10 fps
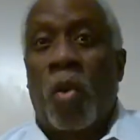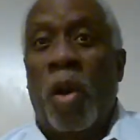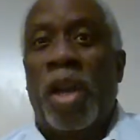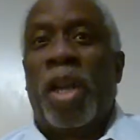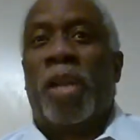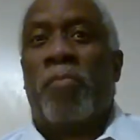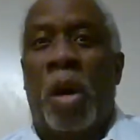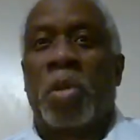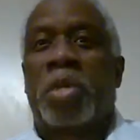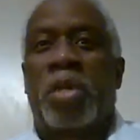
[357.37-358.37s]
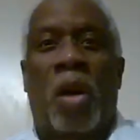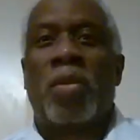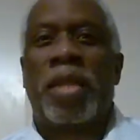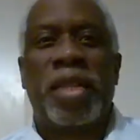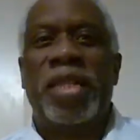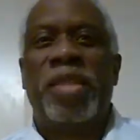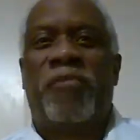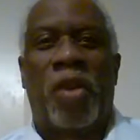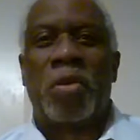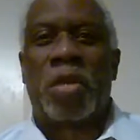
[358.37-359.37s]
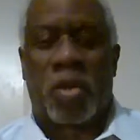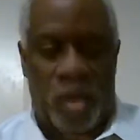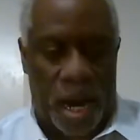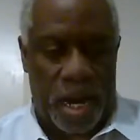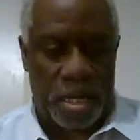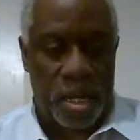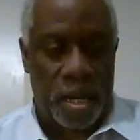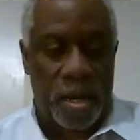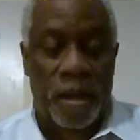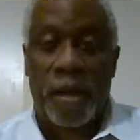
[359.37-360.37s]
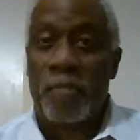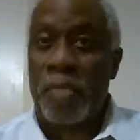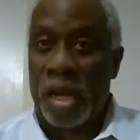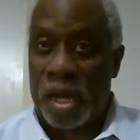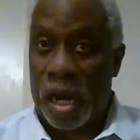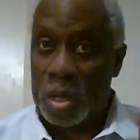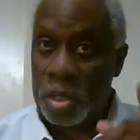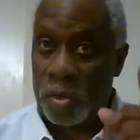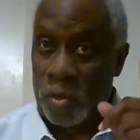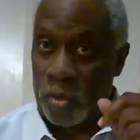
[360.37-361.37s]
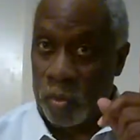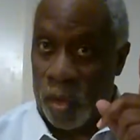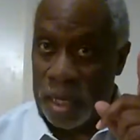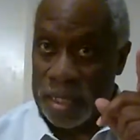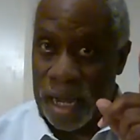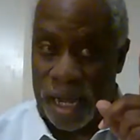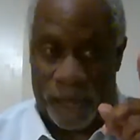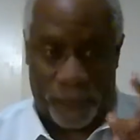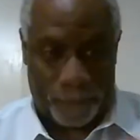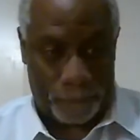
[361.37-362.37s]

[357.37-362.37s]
what most don't lead folks to Christ because of one thing.